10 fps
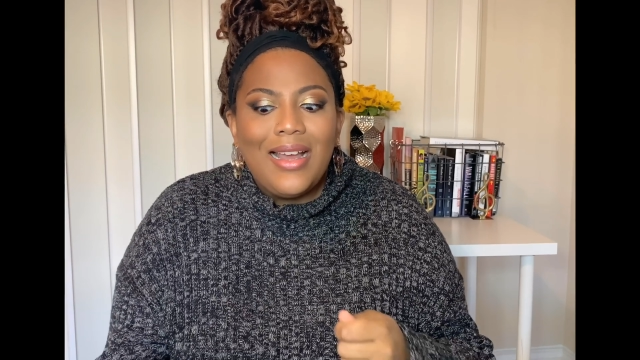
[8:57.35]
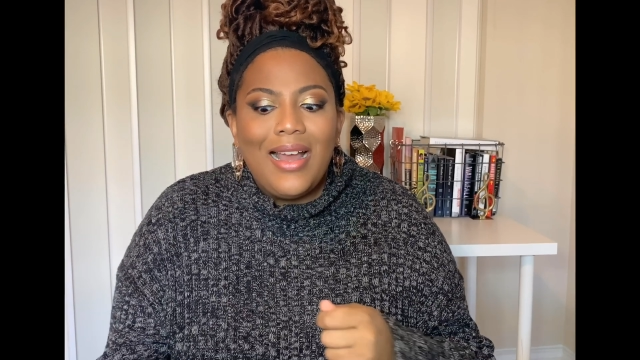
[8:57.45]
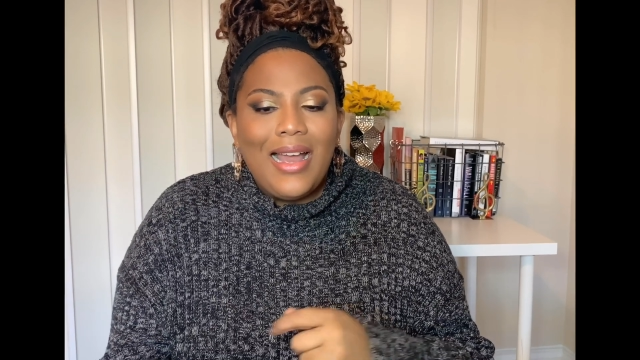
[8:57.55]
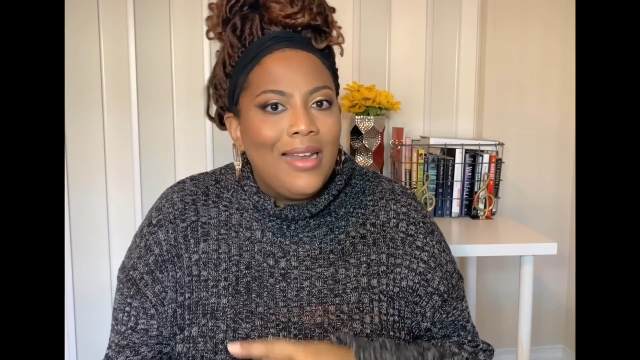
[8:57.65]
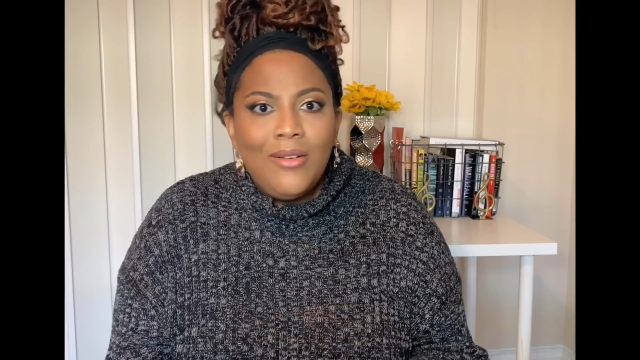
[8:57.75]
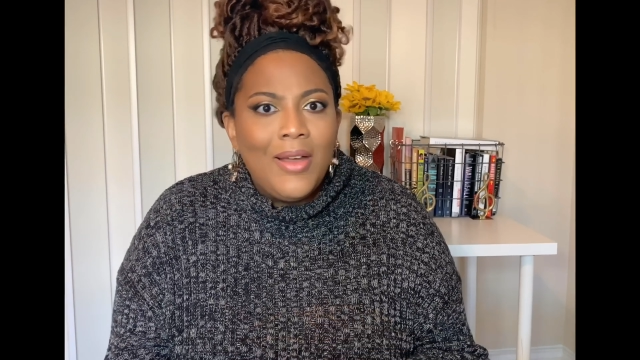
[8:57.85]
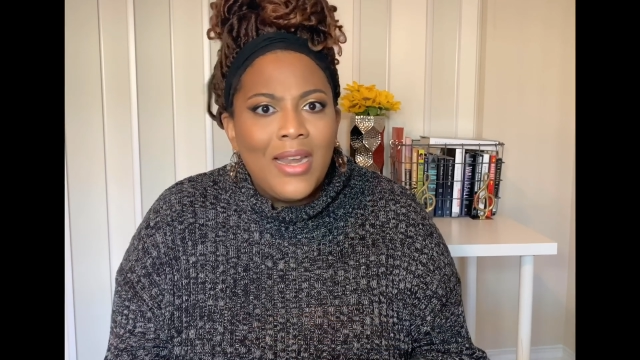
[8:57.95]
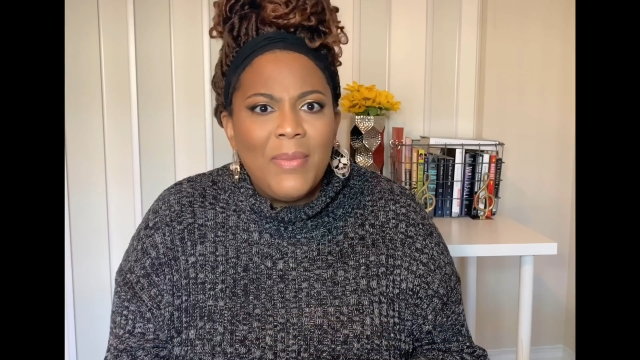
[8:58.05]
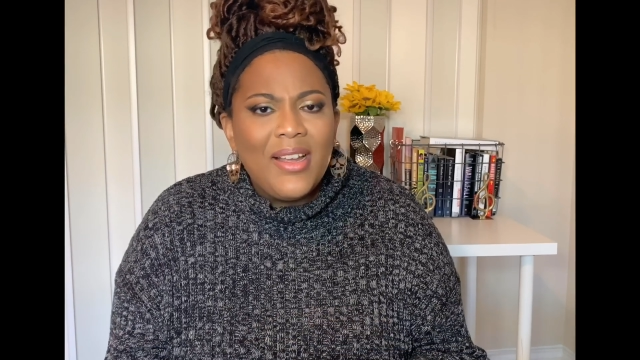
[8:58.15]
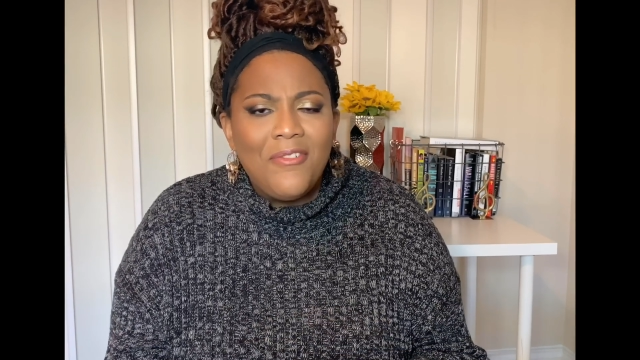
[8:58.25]
I don't know how to
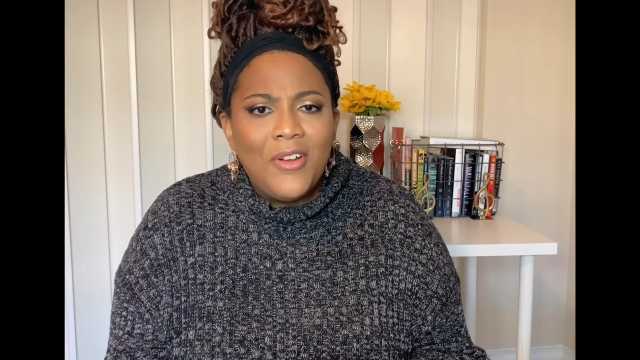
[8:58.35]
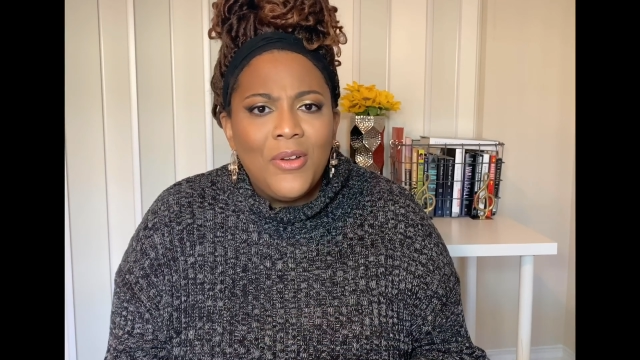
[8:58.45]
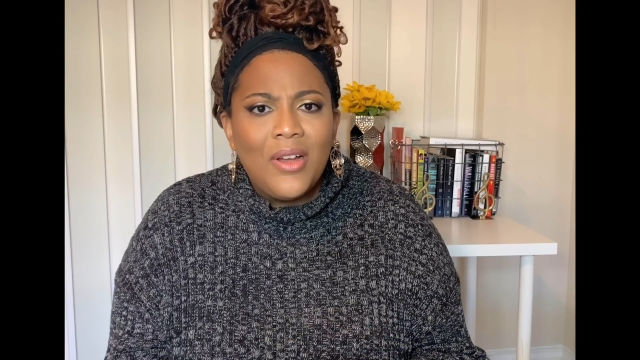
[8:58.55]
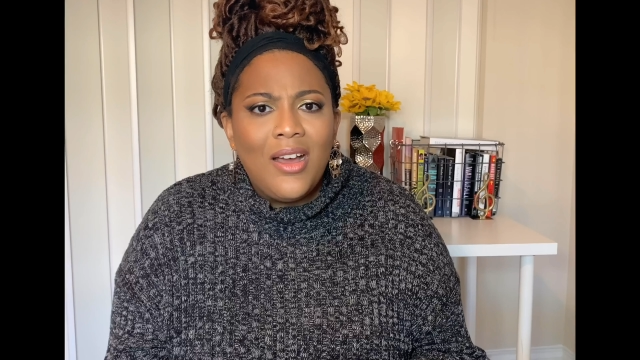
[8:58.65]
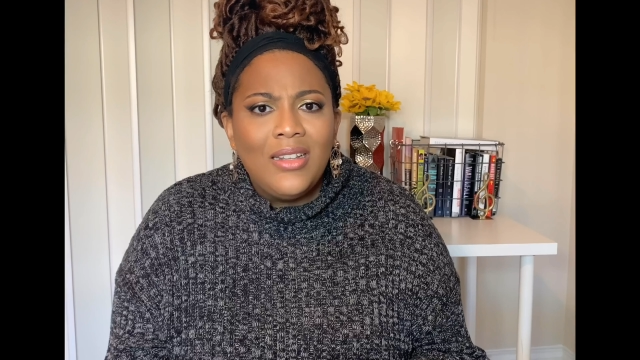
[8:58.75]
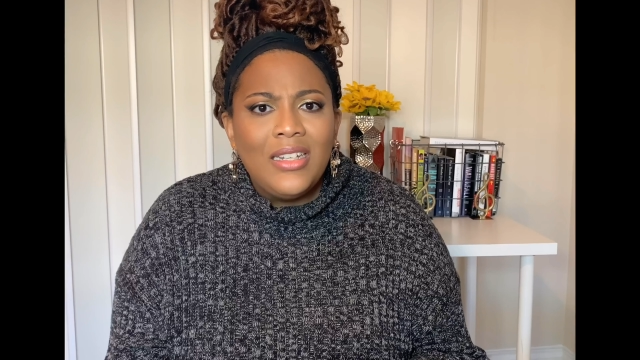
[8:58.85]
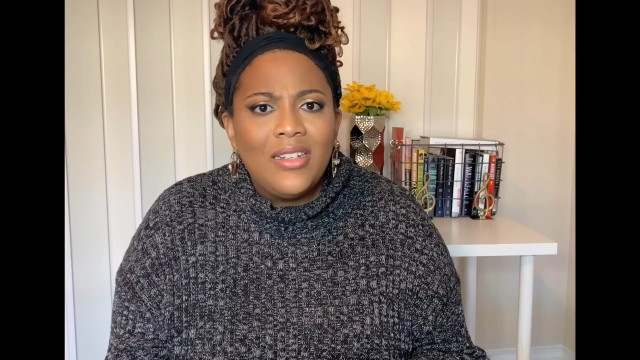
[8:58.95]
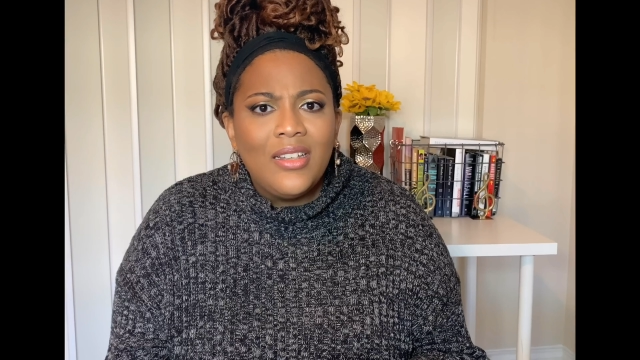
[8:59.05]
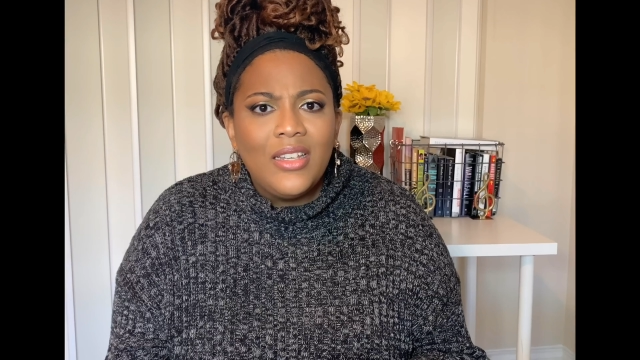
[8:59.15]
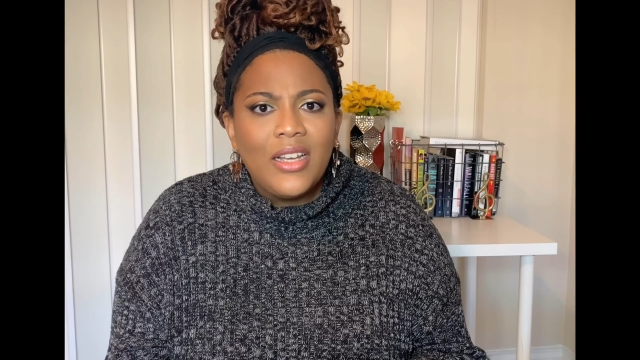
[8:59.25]
make a phone call in
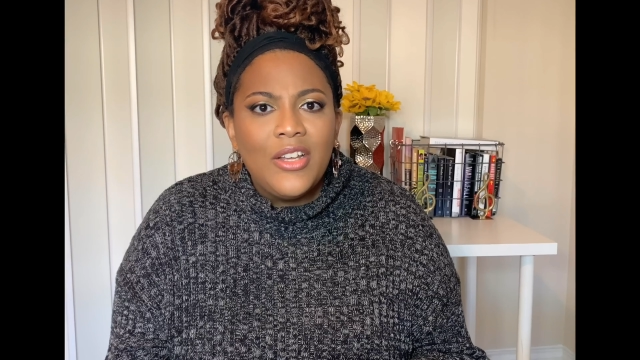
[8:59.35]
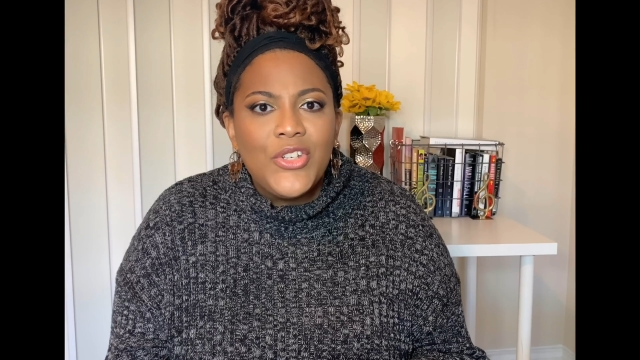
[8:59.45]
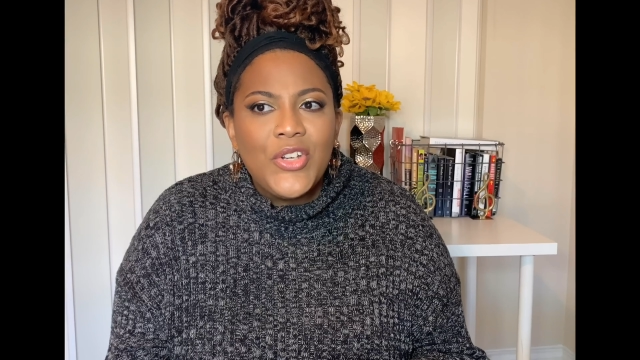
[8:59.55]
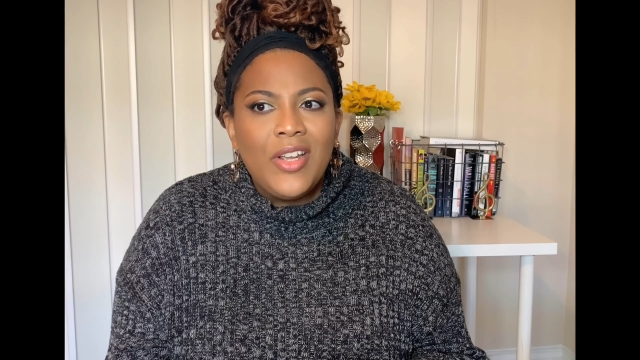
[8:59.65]
another country,